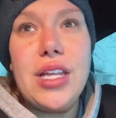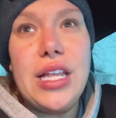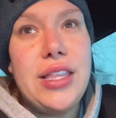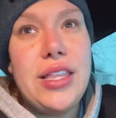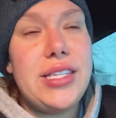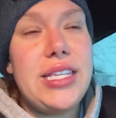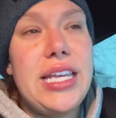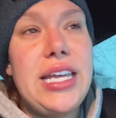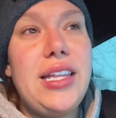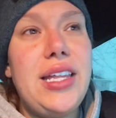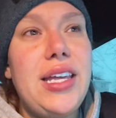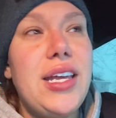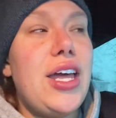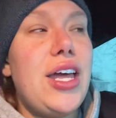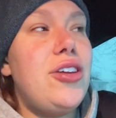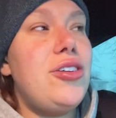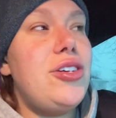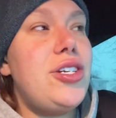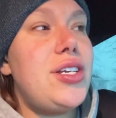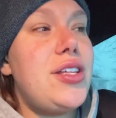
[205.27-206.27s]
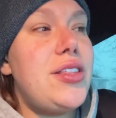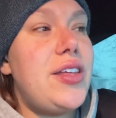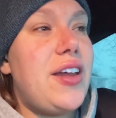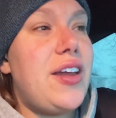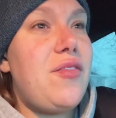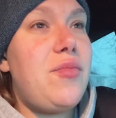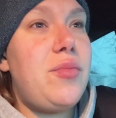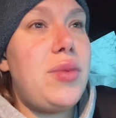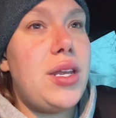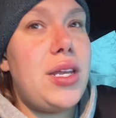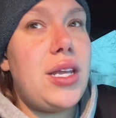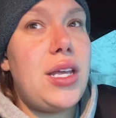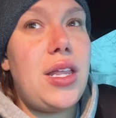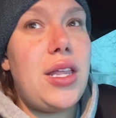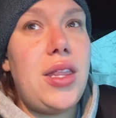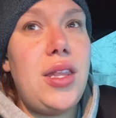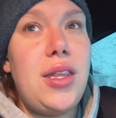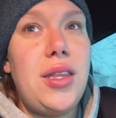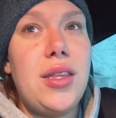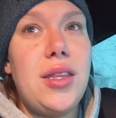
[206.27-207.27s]
this healing energy that I've been
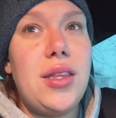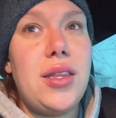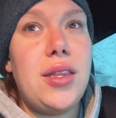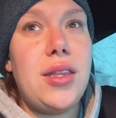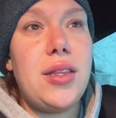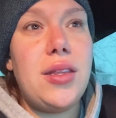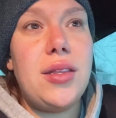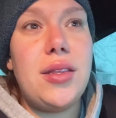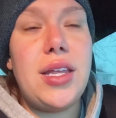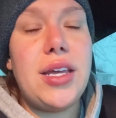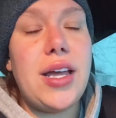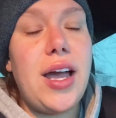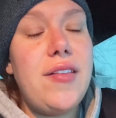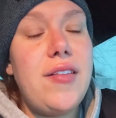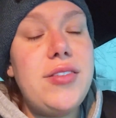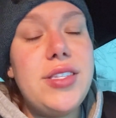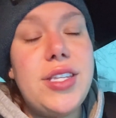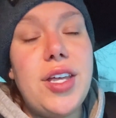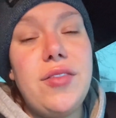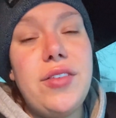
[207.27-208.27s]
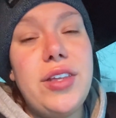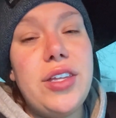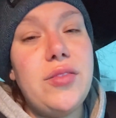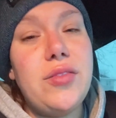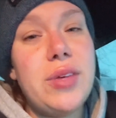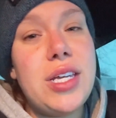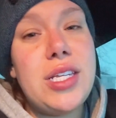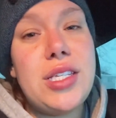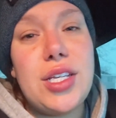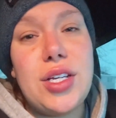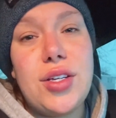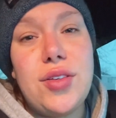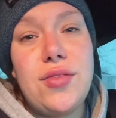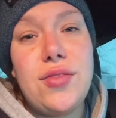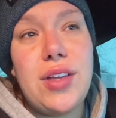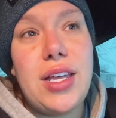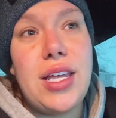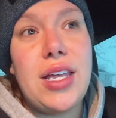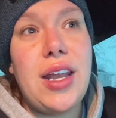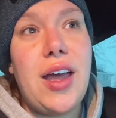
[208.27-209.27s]
in, like I've self-healed
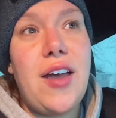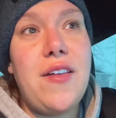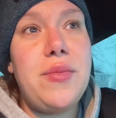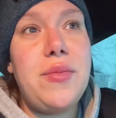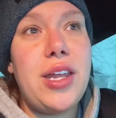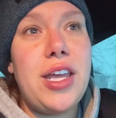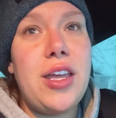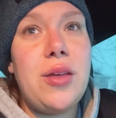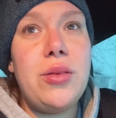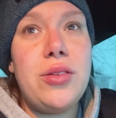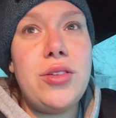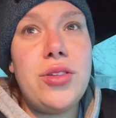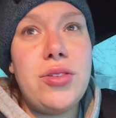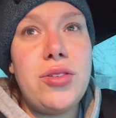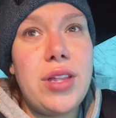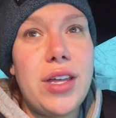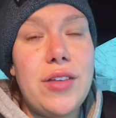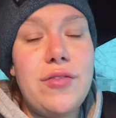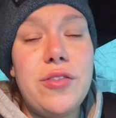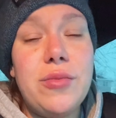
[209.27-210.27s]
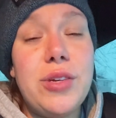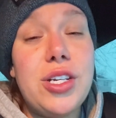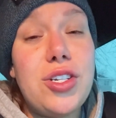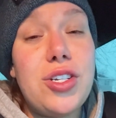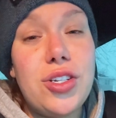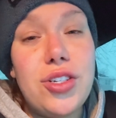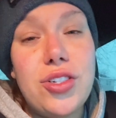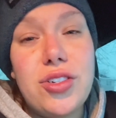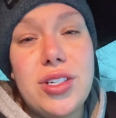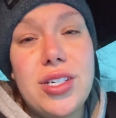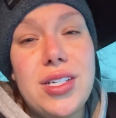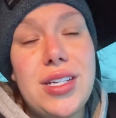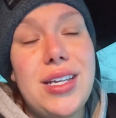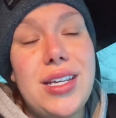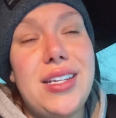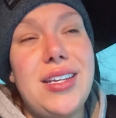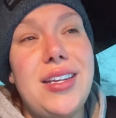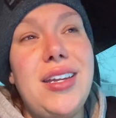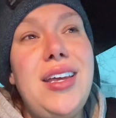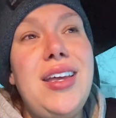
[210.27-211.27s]
myself, and I've been able to do that for my children,
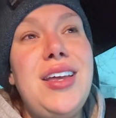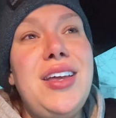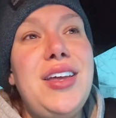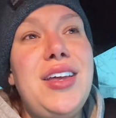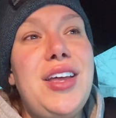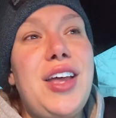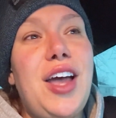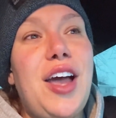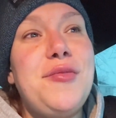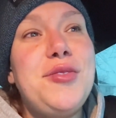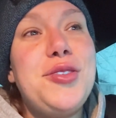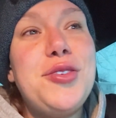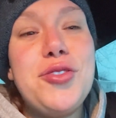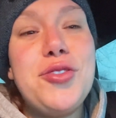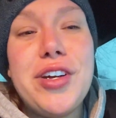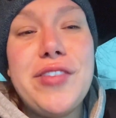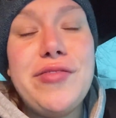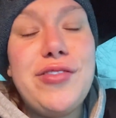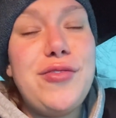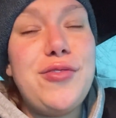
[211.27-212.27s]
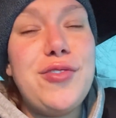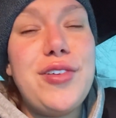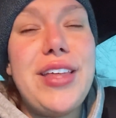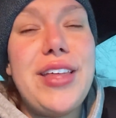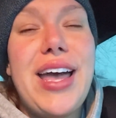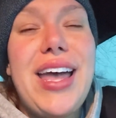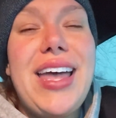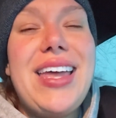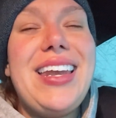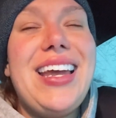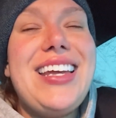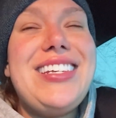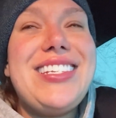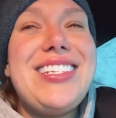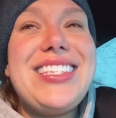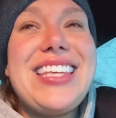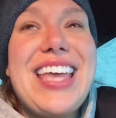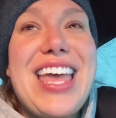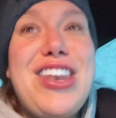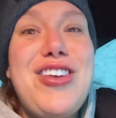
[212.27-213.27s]
and I'm so grateful for that. And I
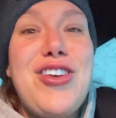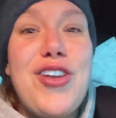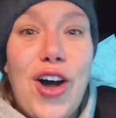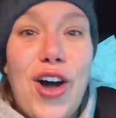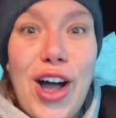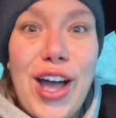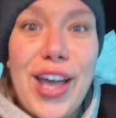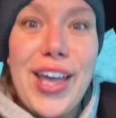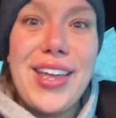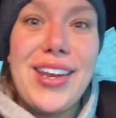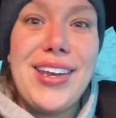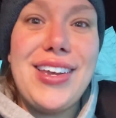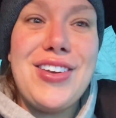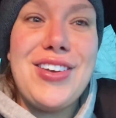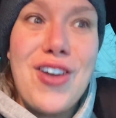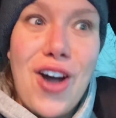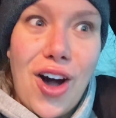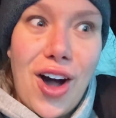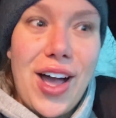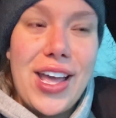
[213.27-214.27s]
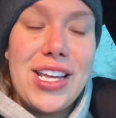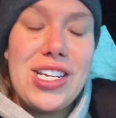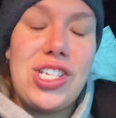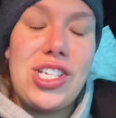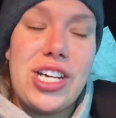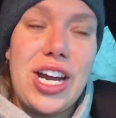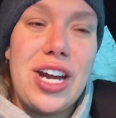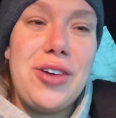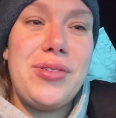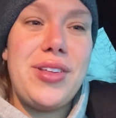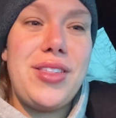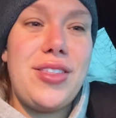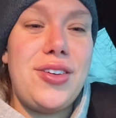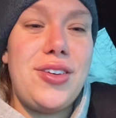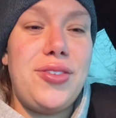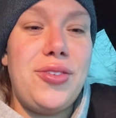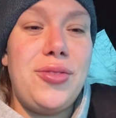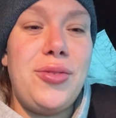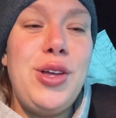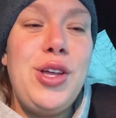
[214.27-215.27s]
just cannot not share with
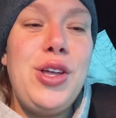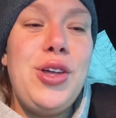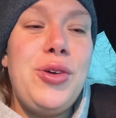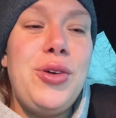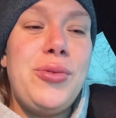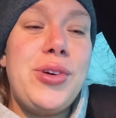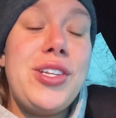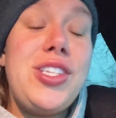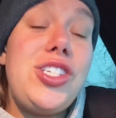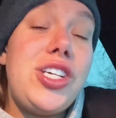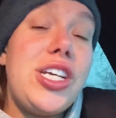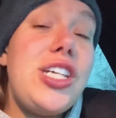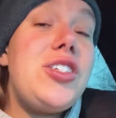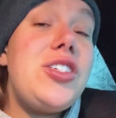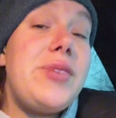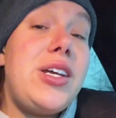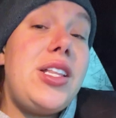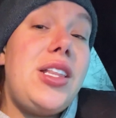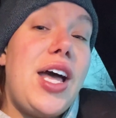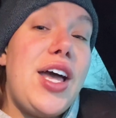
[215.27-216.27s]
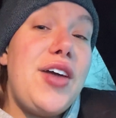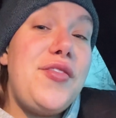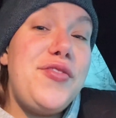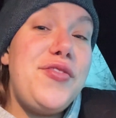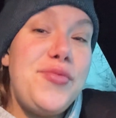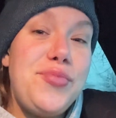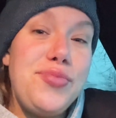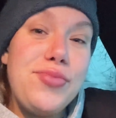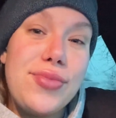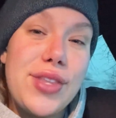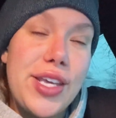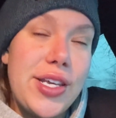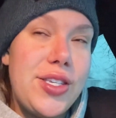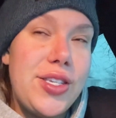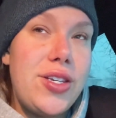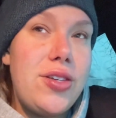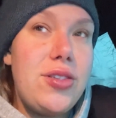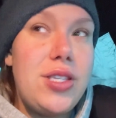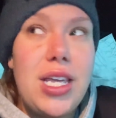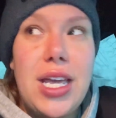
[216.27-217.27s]
you what's changed my life.
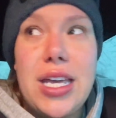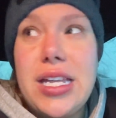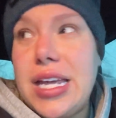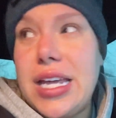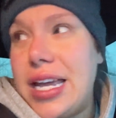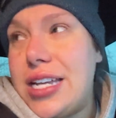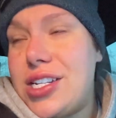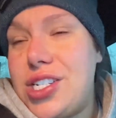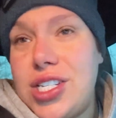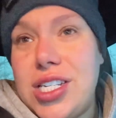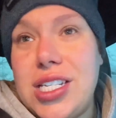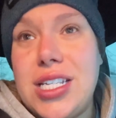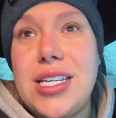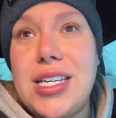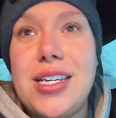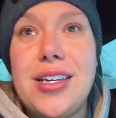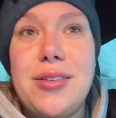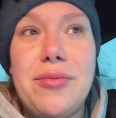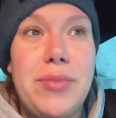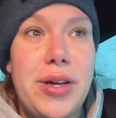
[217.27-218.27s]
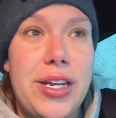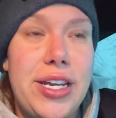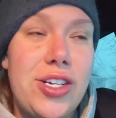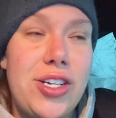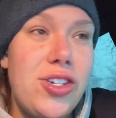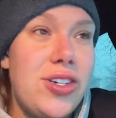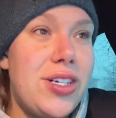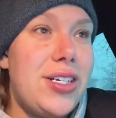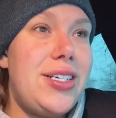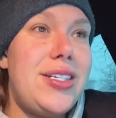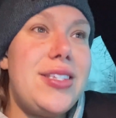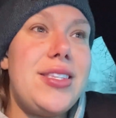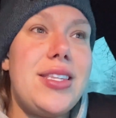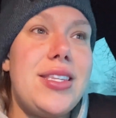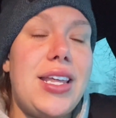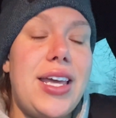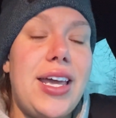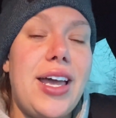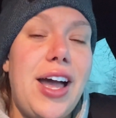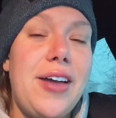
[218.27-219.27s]
Excuse the ADHD bunny
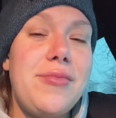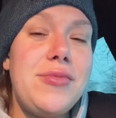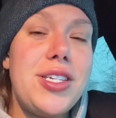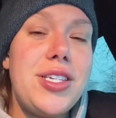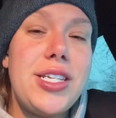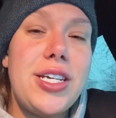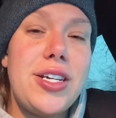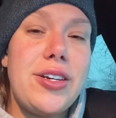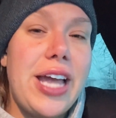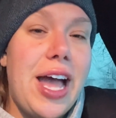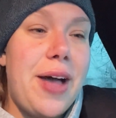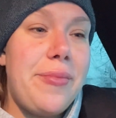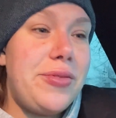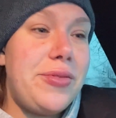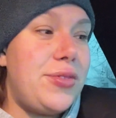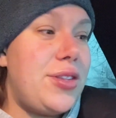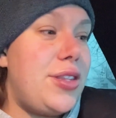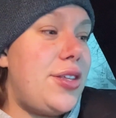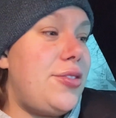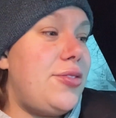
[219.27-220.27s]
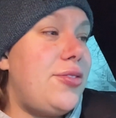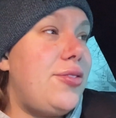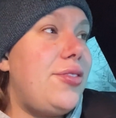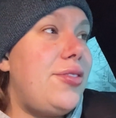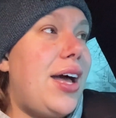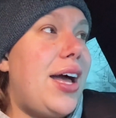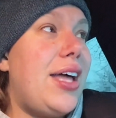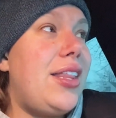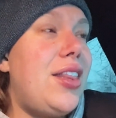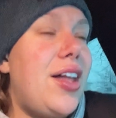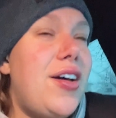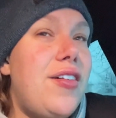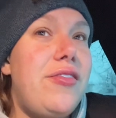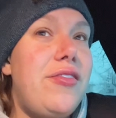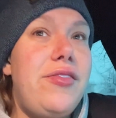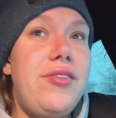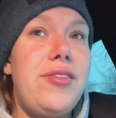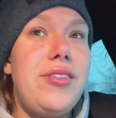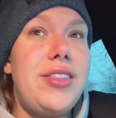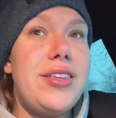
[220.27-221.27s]
trails. Like I'm just here yapping with you. I
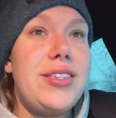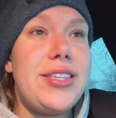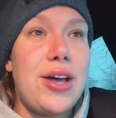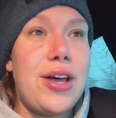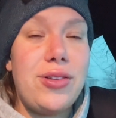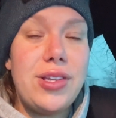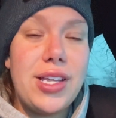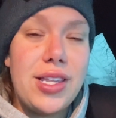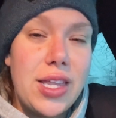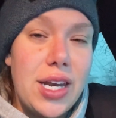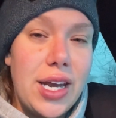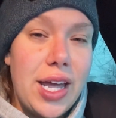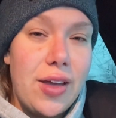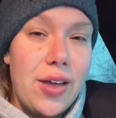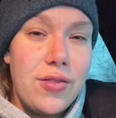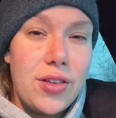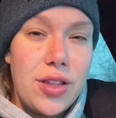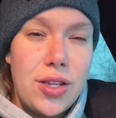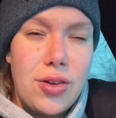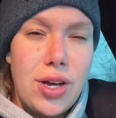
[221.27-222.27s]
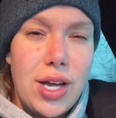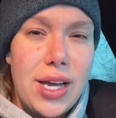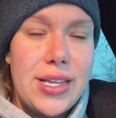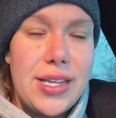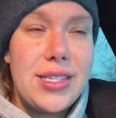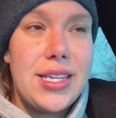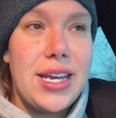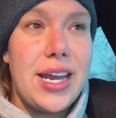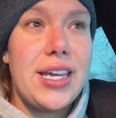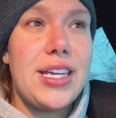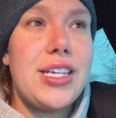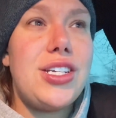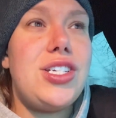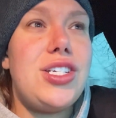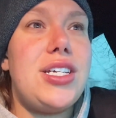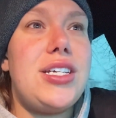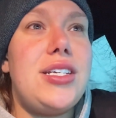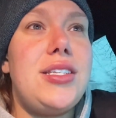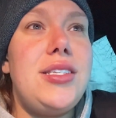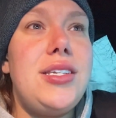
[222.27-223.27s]
love this outlet that I have with you guys, that I can
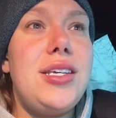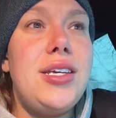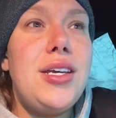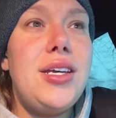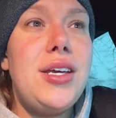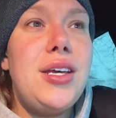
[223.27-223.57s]
just